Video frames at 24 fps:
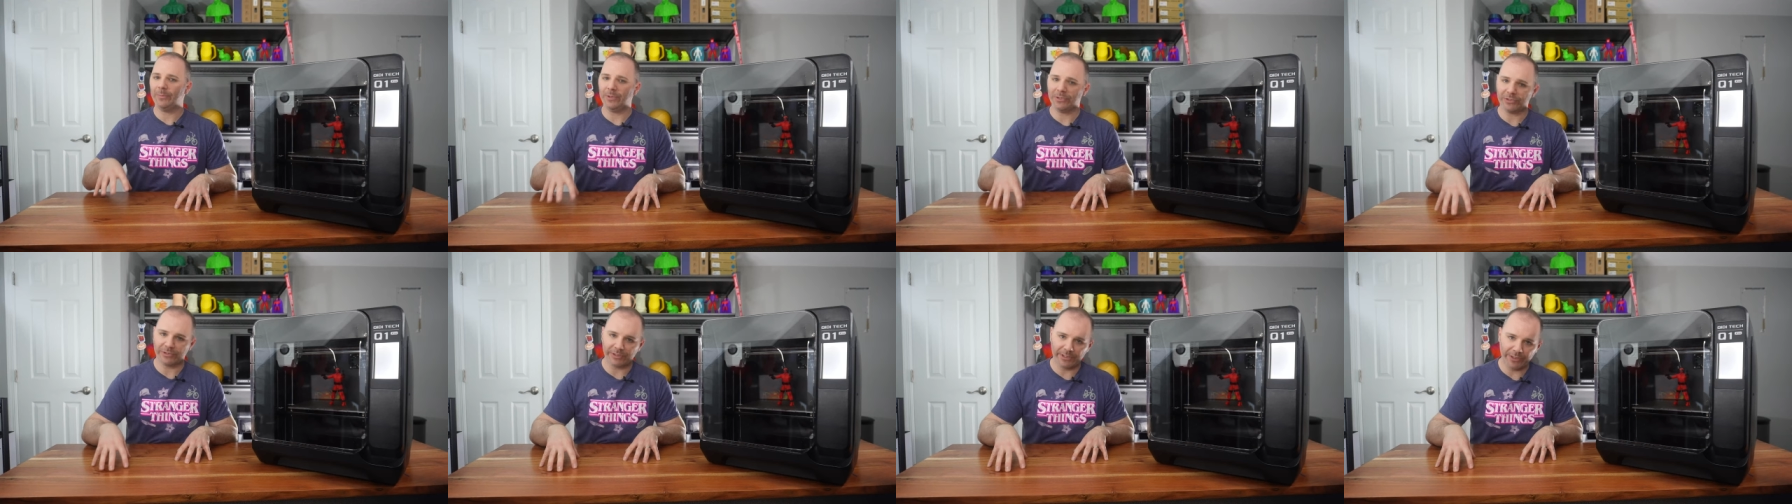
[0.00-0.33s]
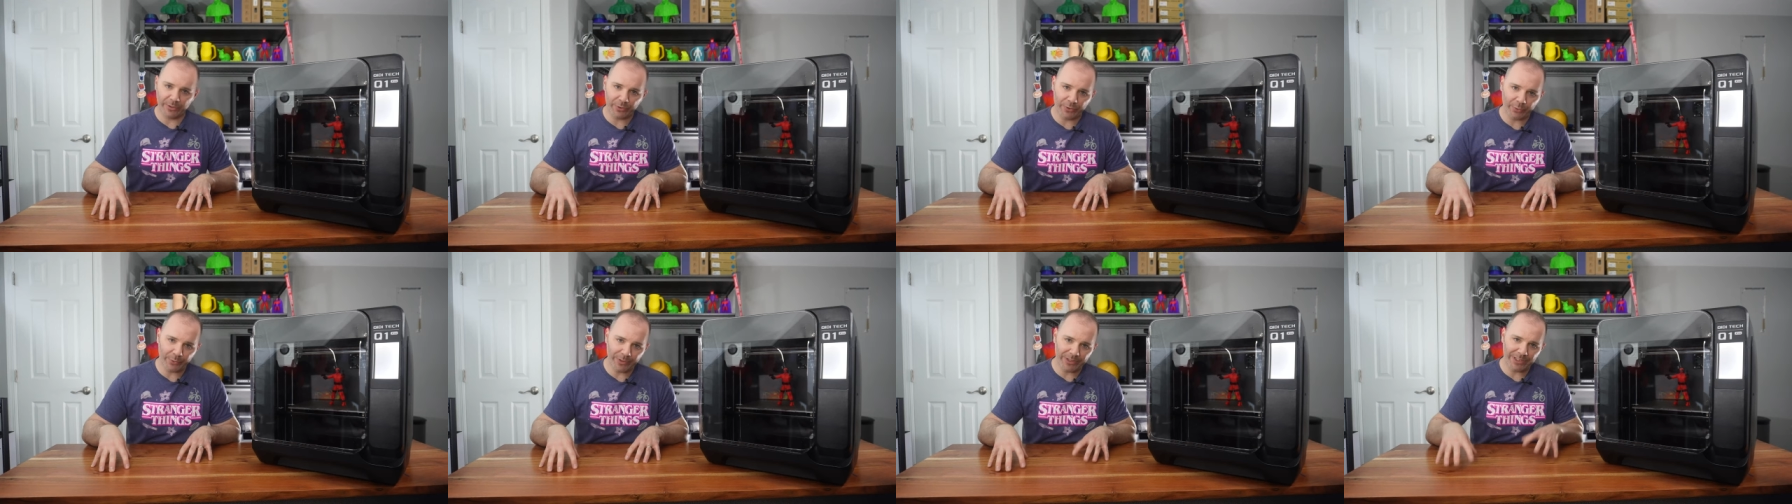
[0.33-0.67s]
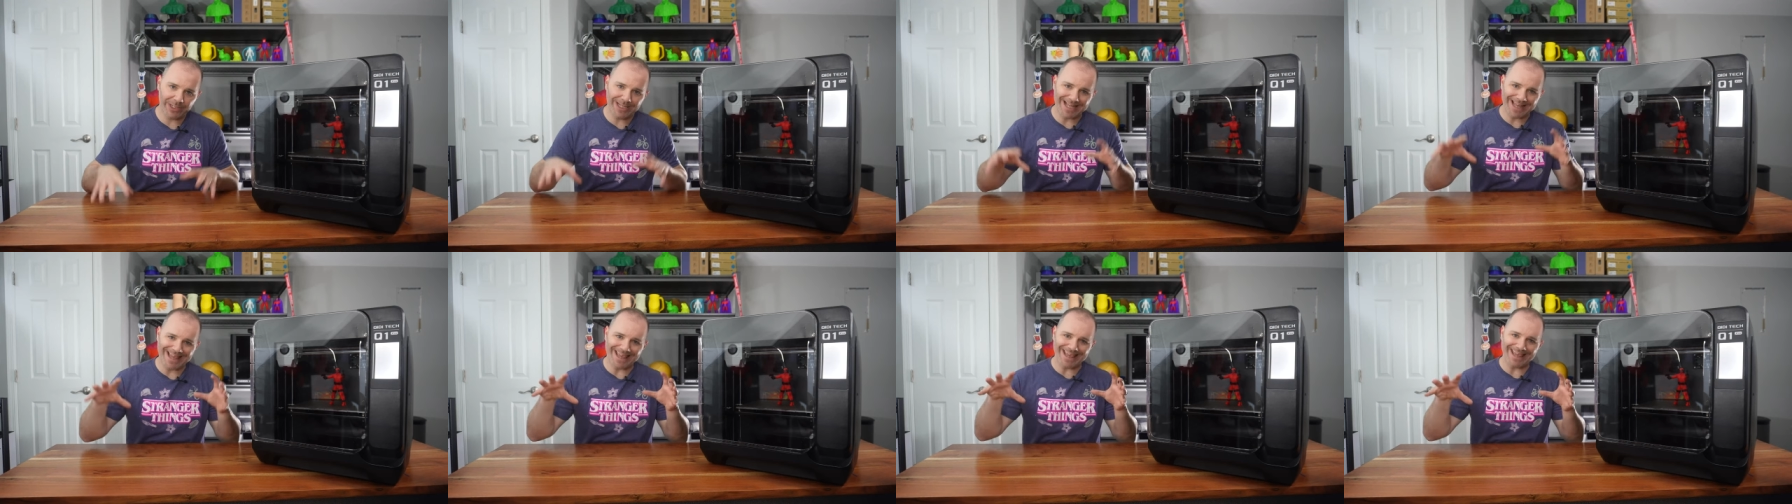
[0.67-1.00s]

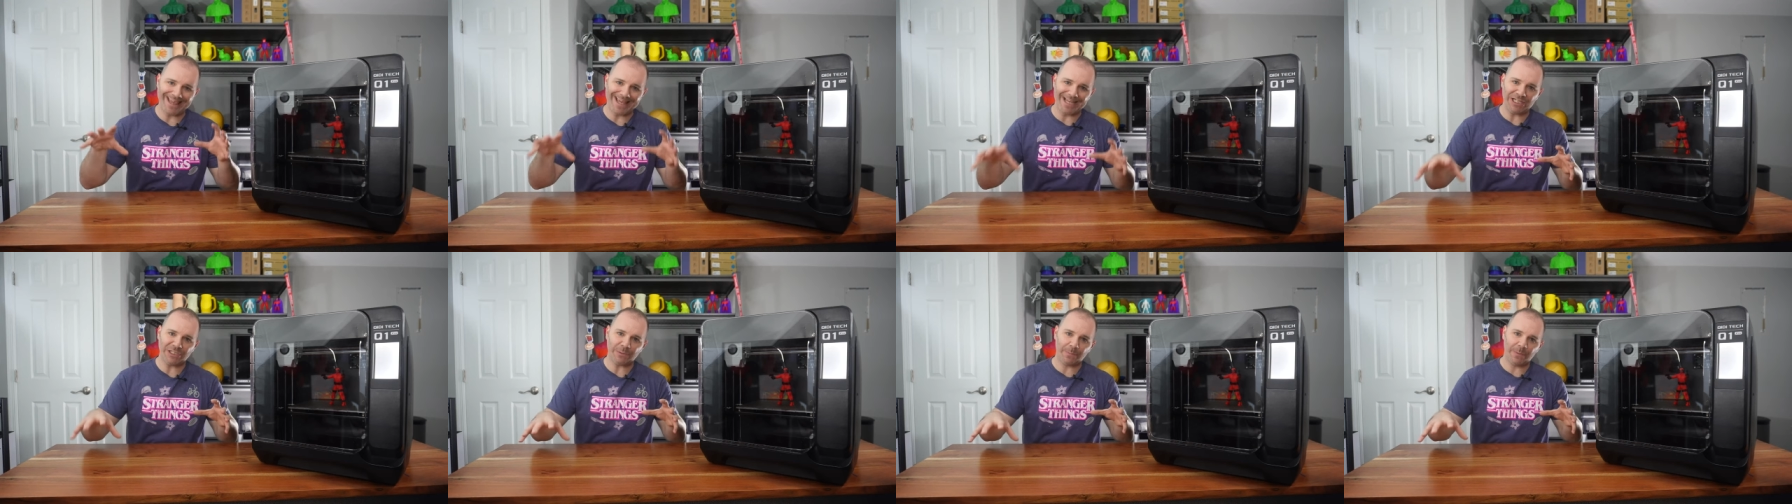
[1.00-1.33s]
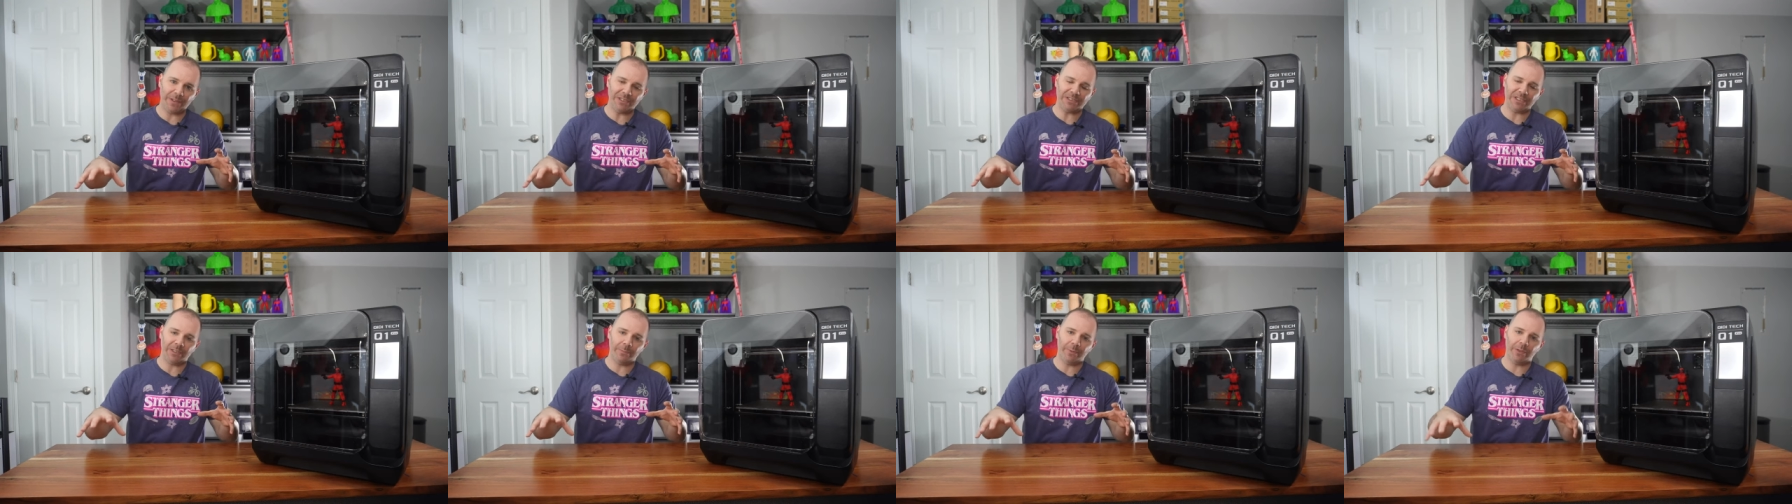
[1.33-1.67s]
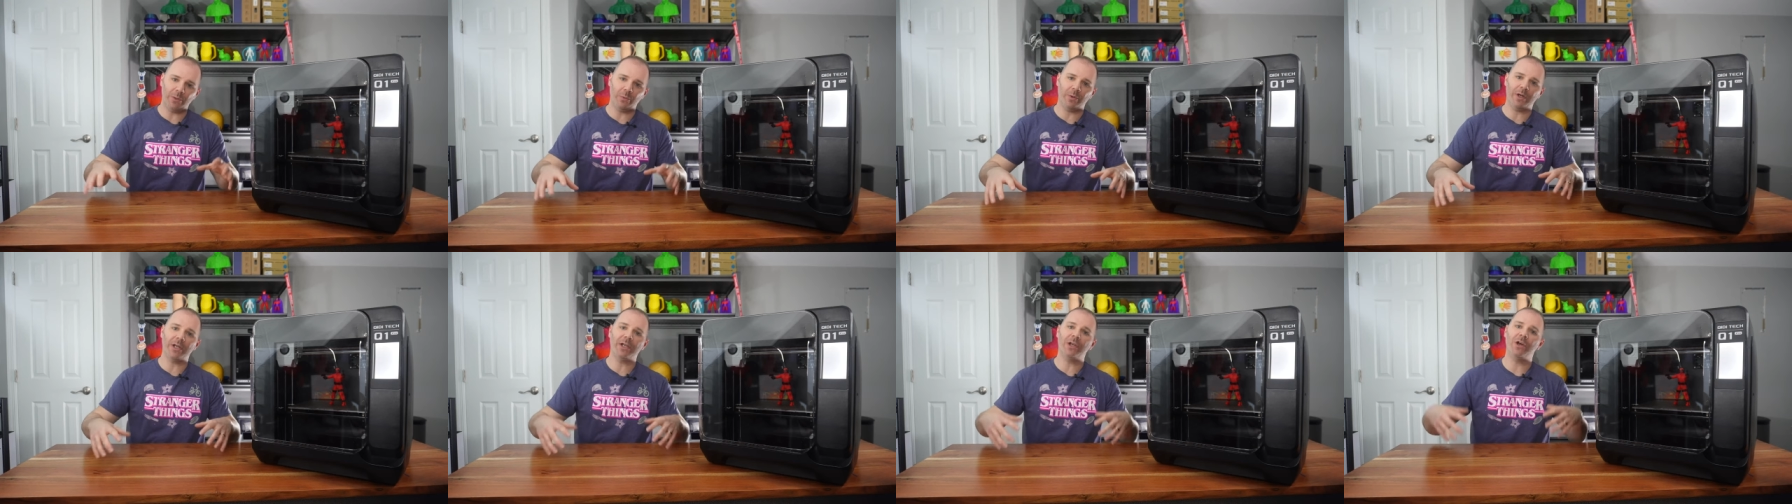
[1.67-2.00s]
PrintsLeo3D, thanks
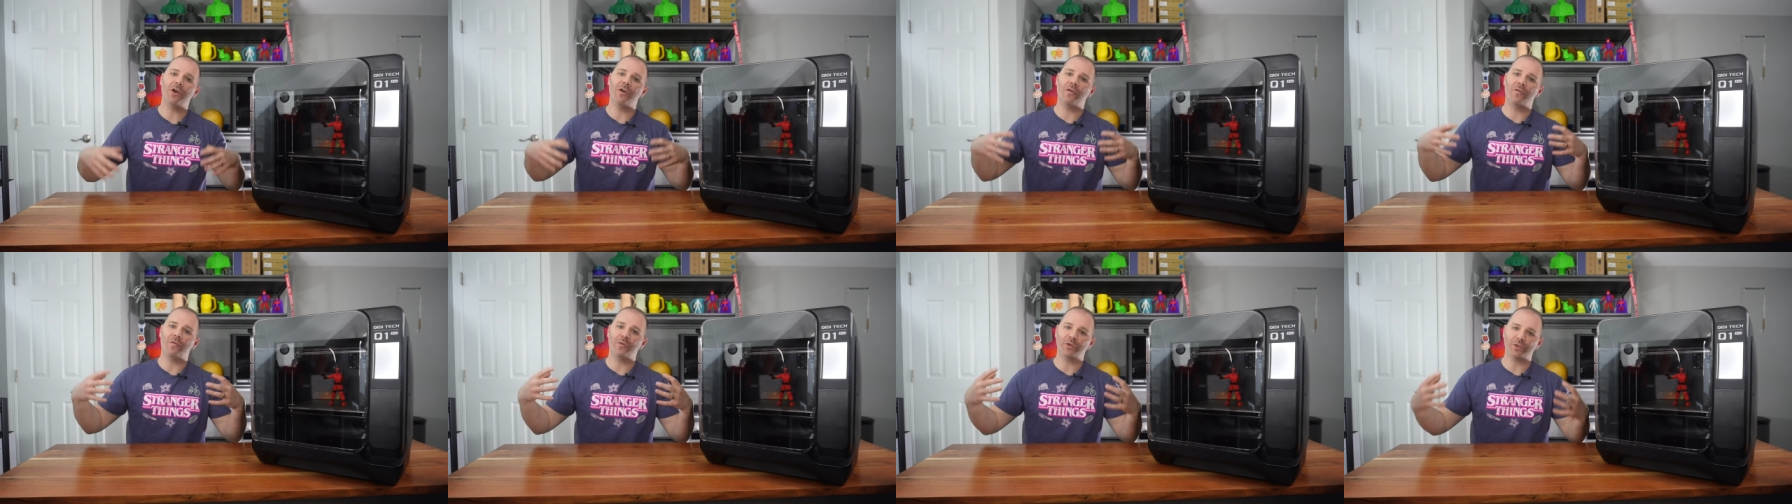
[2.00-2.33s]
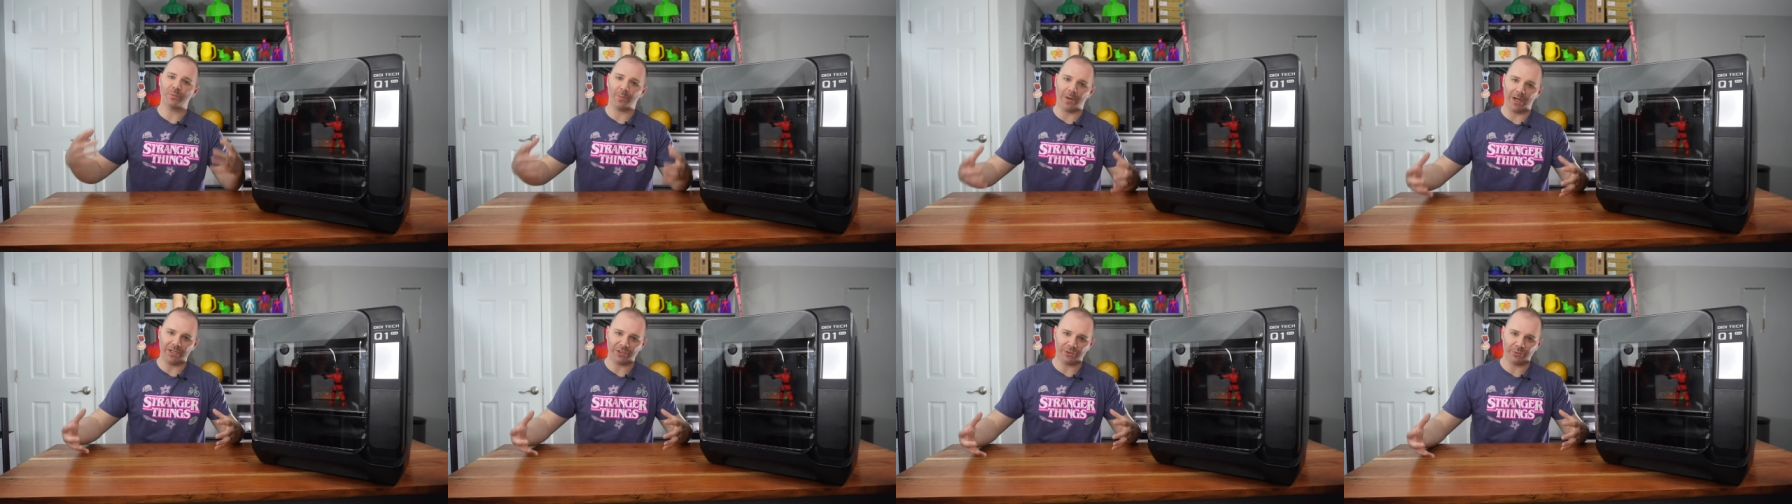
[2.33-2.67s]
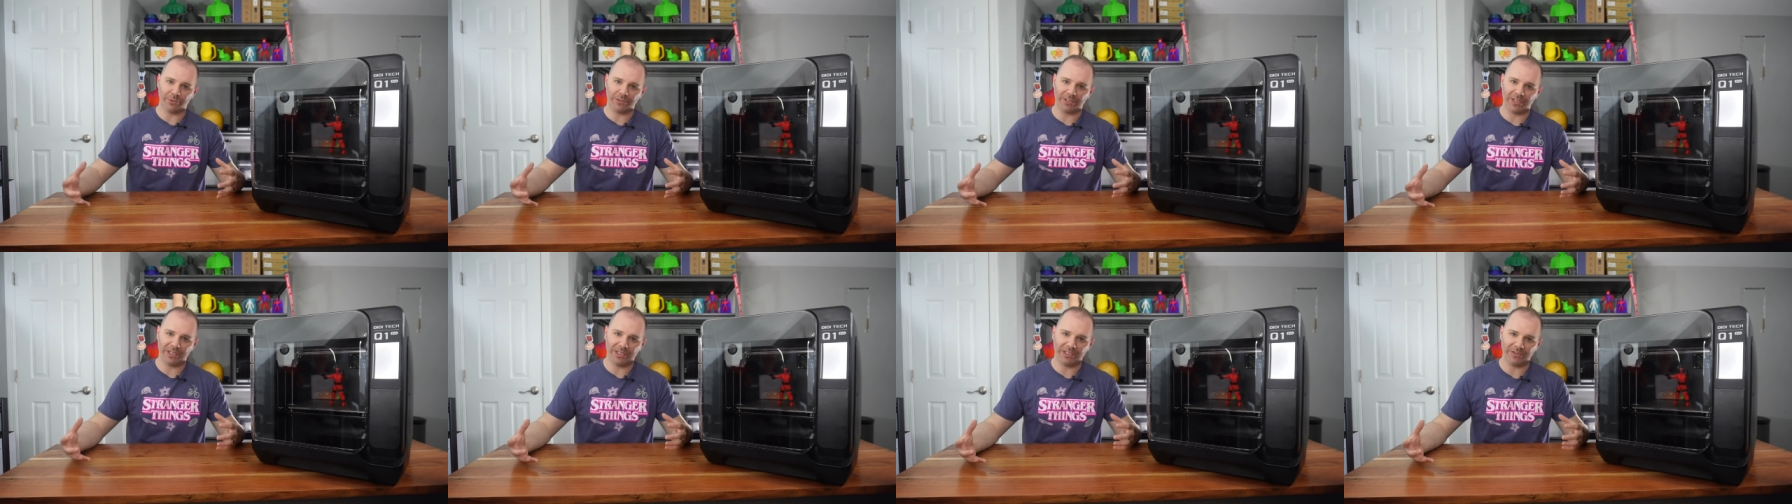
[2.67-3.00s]
PCBWay for sponsoring
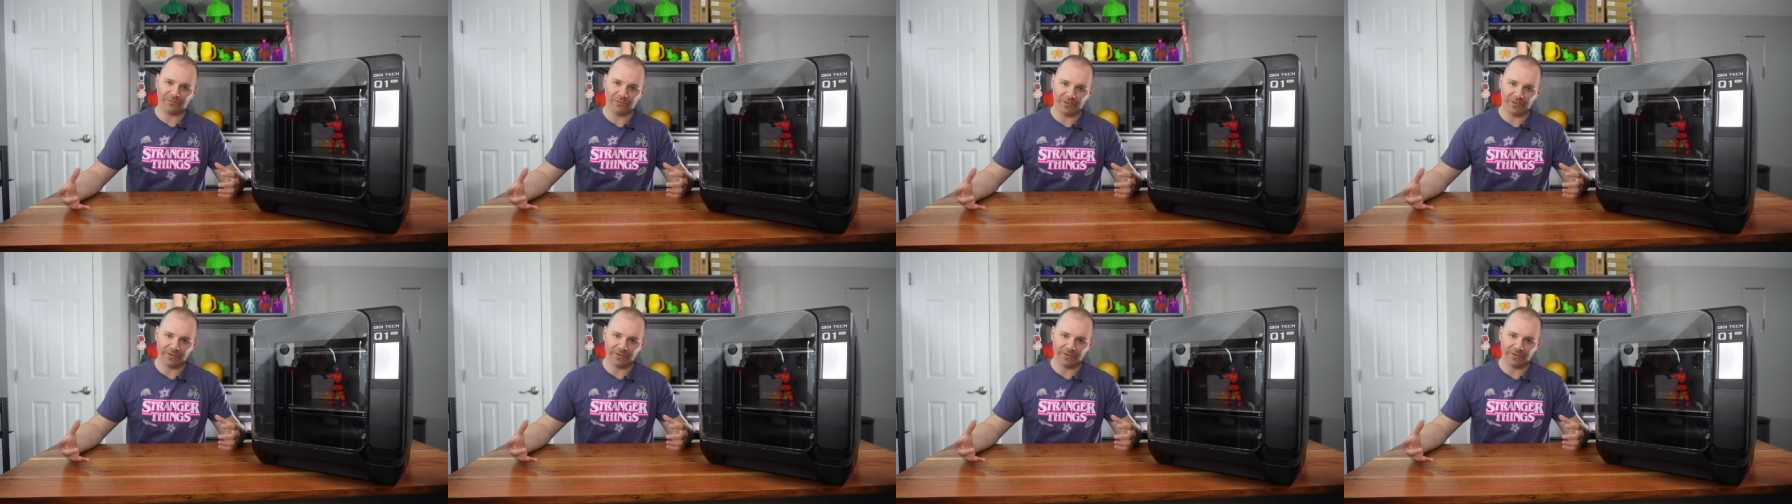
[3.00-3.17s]
today's